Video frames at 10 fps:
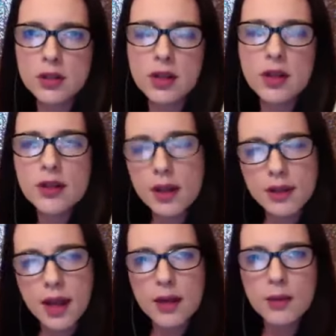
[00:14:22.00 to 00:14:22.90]
than
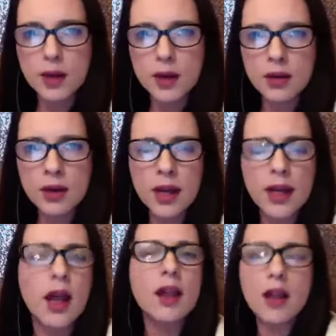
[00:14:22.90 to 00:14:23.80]
they will in
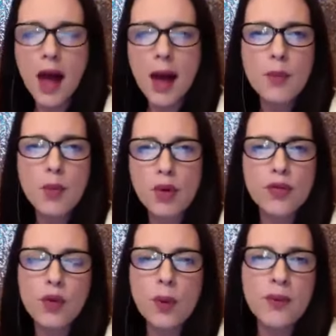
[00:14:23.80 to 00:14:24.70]
a lot more
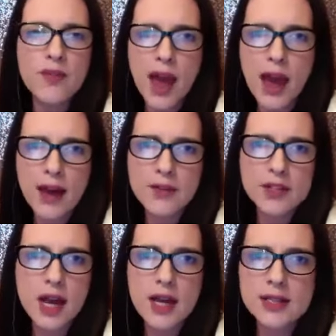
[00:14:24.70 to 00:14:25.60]
form of
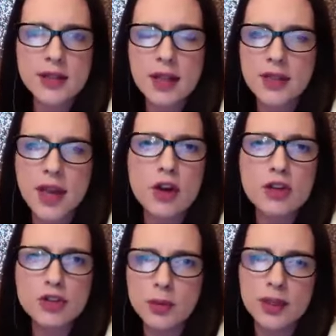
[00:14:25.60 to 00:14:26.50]
advertising than they are
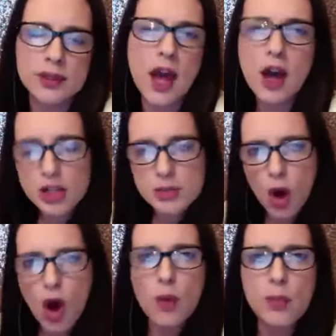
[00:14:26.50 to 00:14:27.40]
doing now.
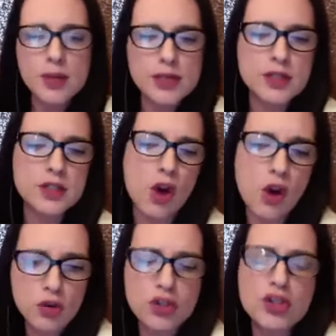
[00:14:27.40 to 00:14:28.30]
Small business
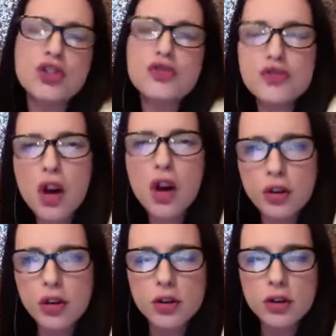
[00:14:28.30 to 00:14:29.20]
owners
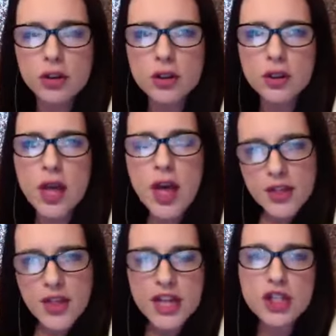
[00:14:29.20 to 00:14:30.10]
struggle.
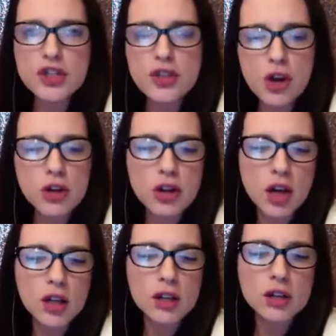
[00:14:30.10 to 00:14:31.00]
They struggle
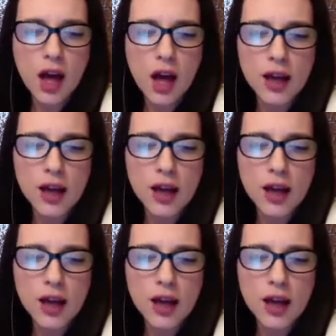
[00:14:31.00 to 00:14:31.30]
a lot